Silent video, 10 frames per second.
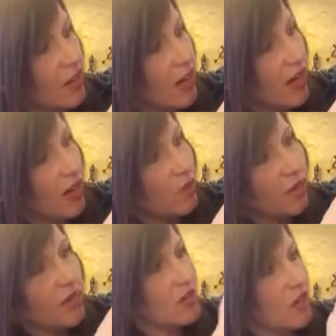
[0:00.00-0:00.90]

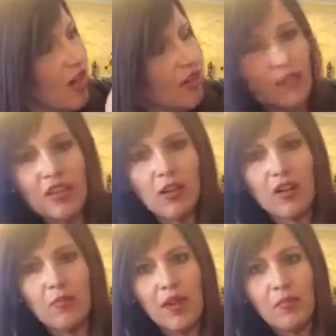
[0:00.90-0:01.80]
but it's not, you know, on
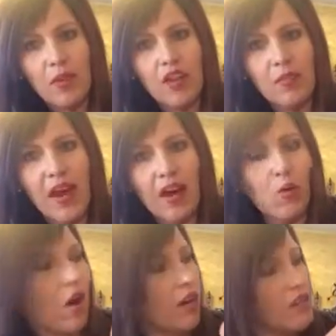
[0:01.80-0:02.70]
the main part, on the back
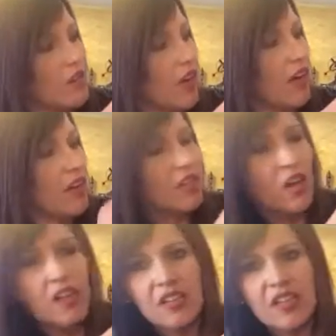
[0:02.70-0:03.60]
wall, it's not, and it's
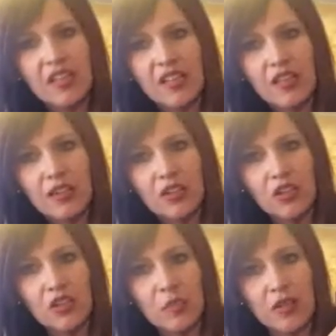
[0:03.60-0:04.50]
not sticky. It's
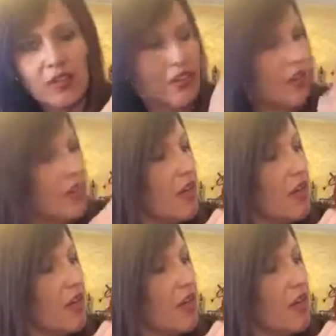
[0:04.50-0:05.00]
just peeling.